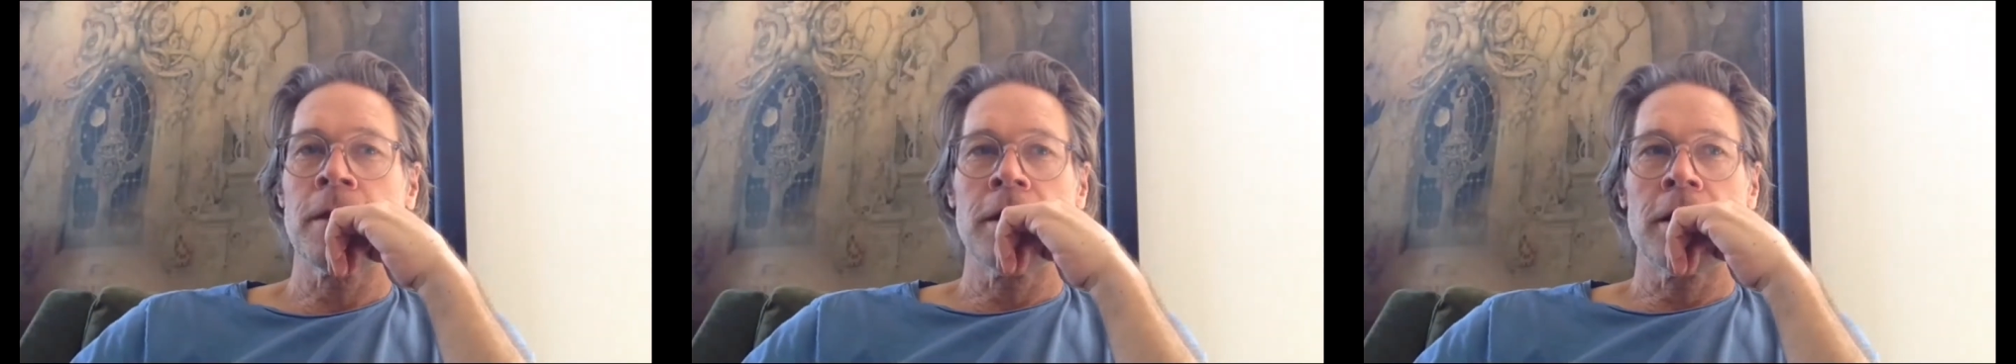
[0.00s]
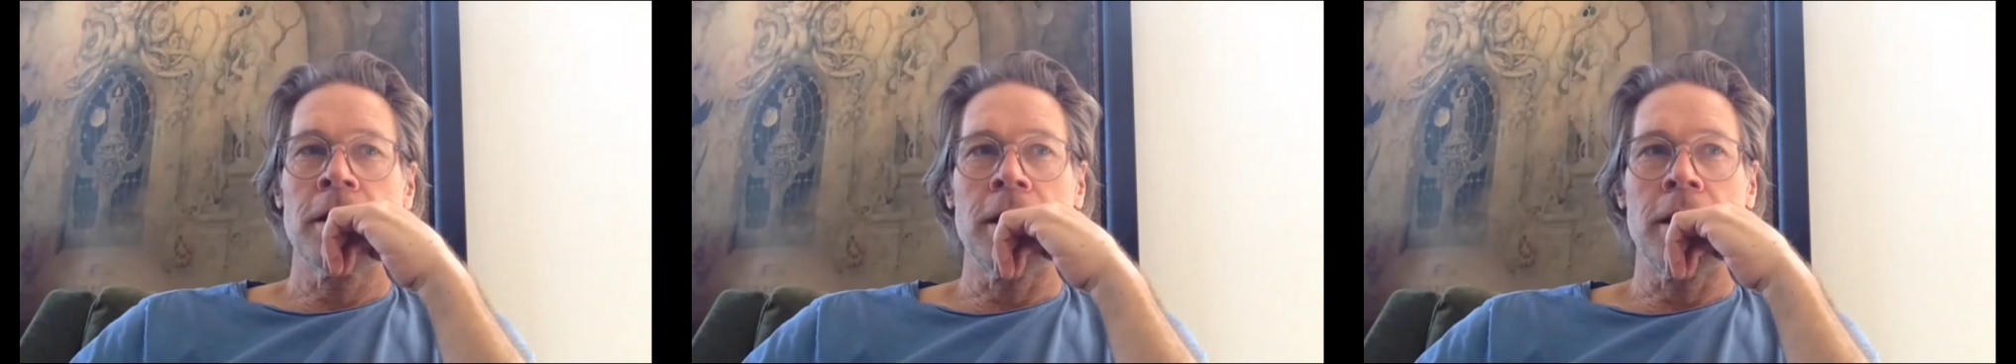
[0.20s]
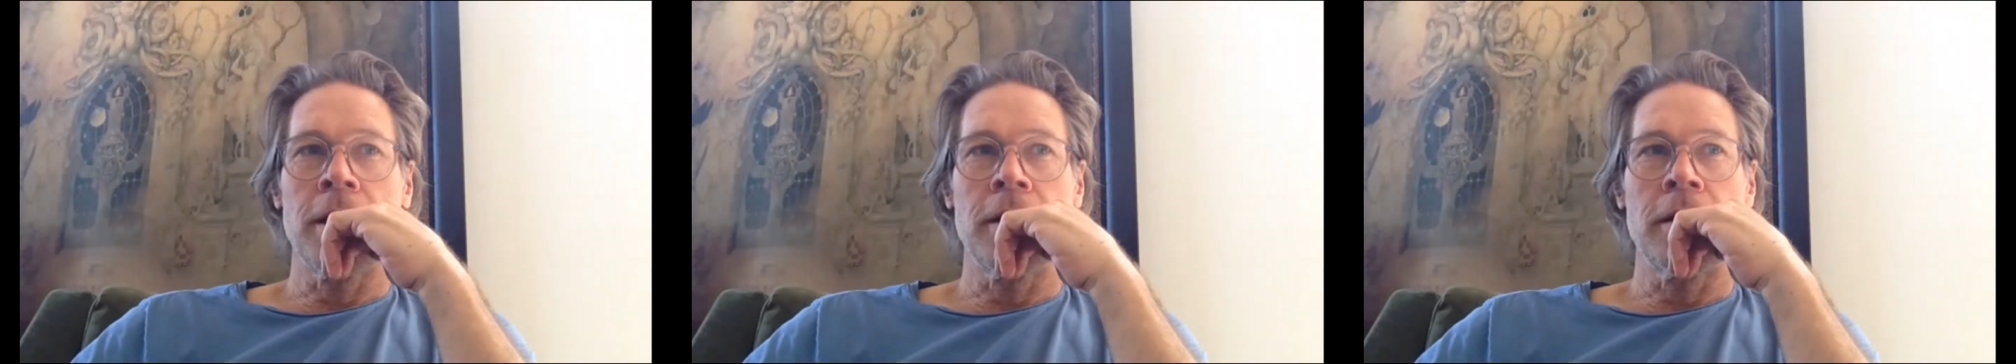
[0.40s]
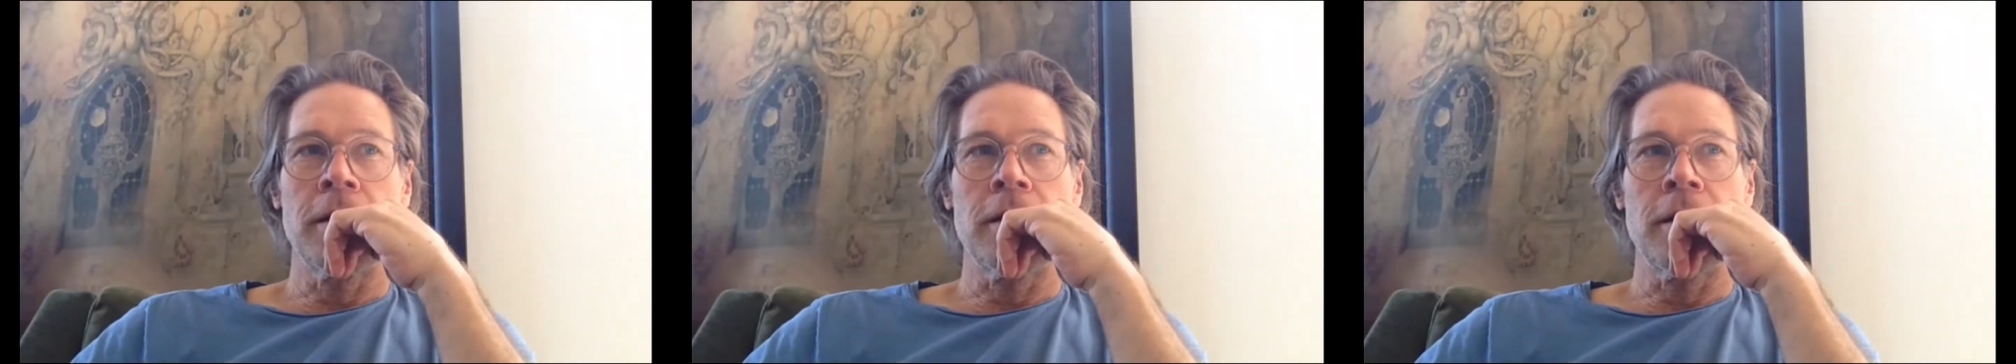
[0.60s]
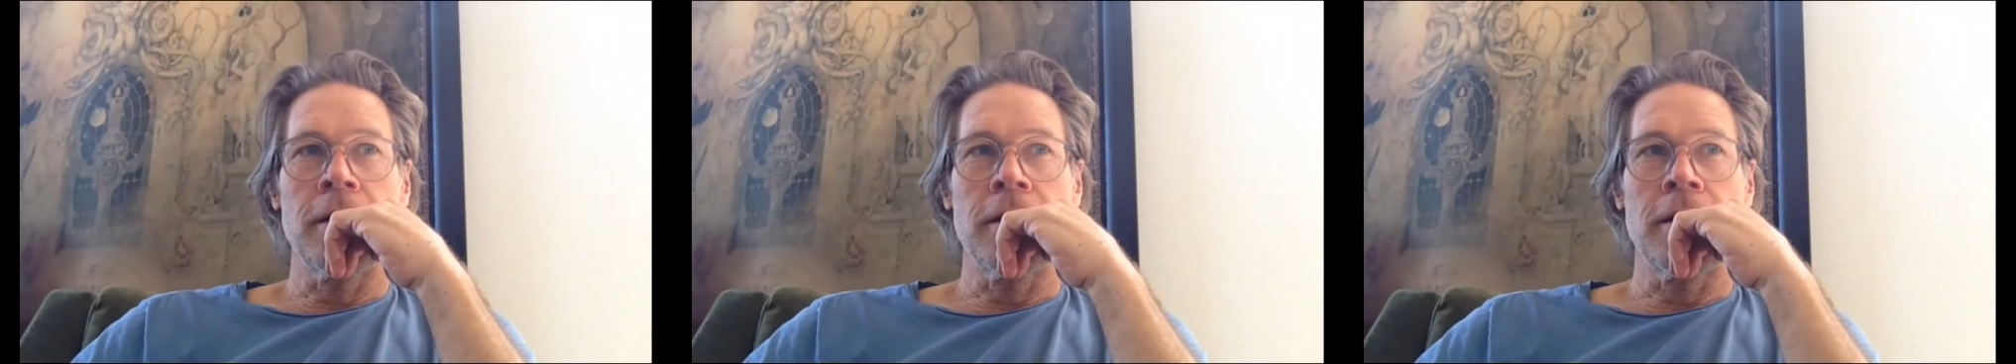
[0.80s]
And
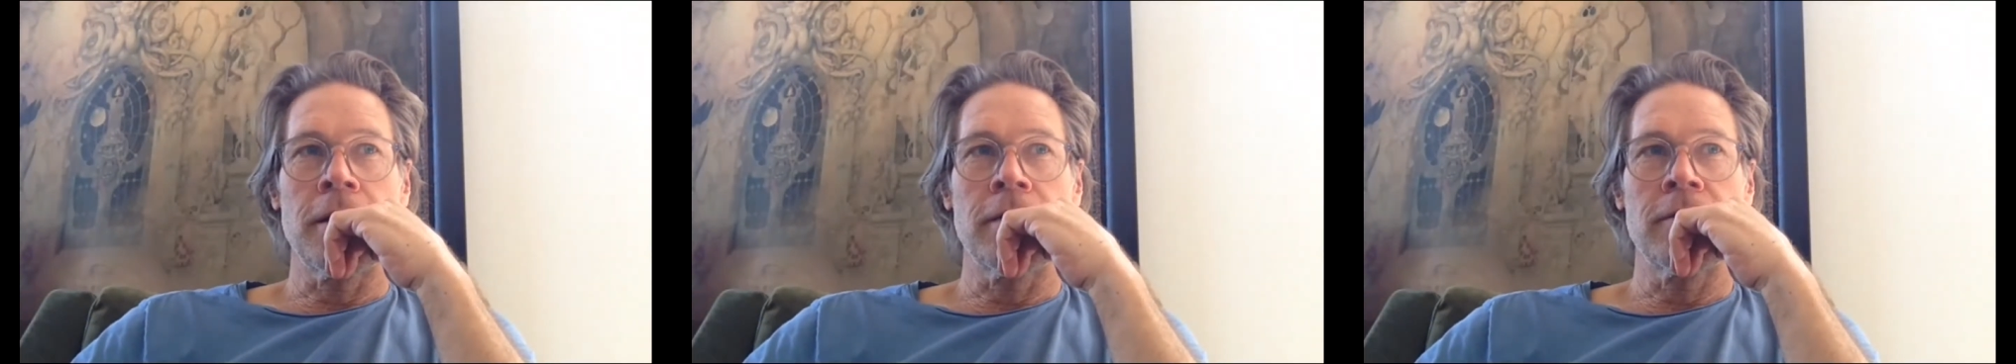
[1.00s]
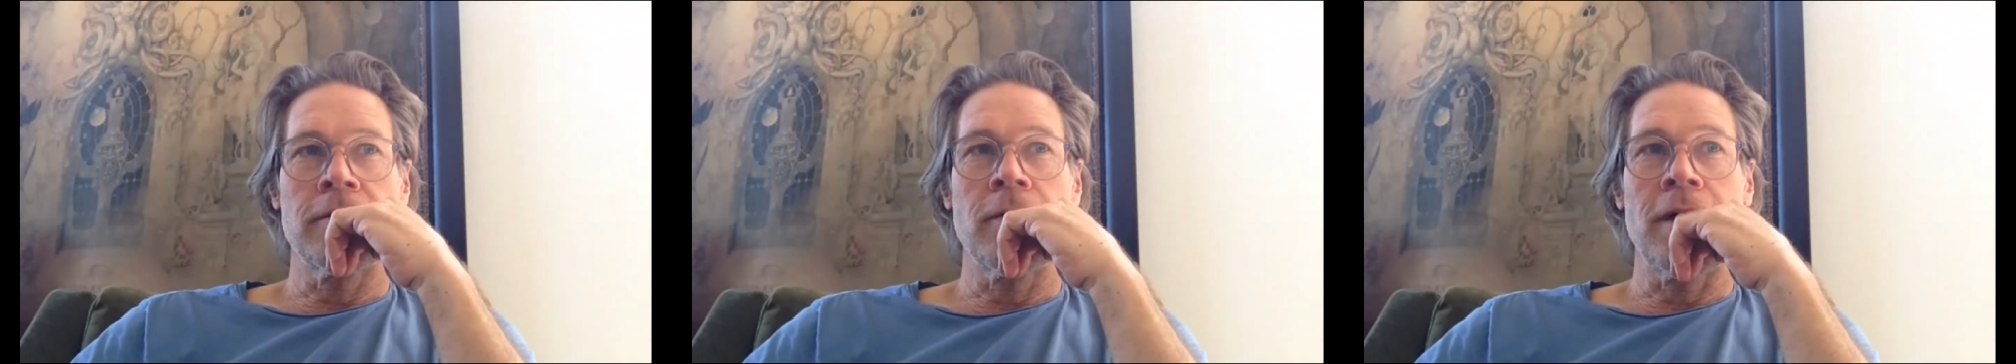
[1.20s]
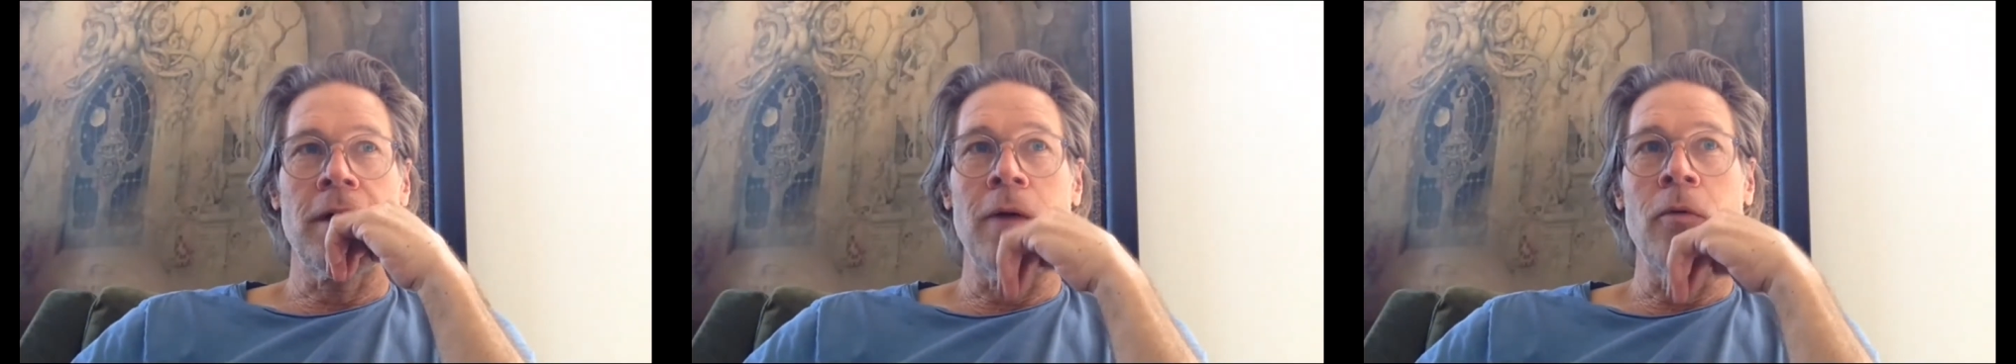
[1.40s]
so I